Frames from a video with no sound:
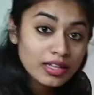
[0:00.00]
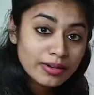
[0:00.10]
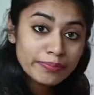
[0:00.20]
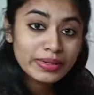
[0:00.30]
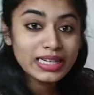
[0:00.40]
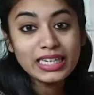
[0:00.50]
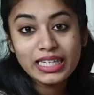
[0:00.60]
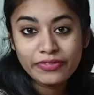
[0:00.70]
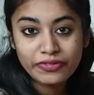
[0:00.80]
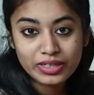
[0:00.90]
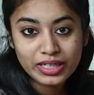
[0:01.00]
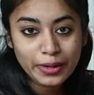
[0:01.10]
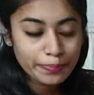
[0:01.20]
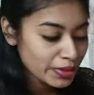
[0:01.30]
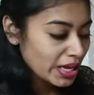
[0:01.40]
completely filled
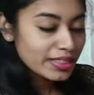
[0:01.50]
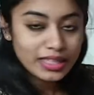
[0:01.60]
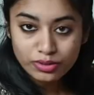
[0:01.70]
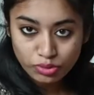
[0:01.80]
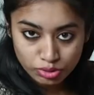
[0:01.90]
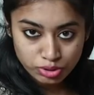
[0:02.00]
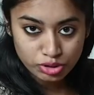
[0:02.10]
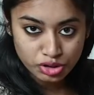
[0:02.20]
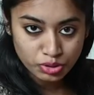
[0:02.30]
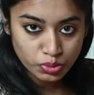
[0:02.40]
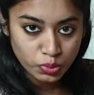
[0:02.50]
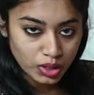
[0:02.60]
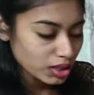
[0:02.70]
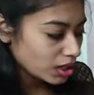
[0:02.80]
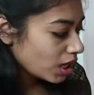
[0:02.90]
up, that also should
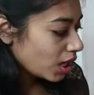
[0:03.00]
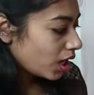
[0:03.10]
work.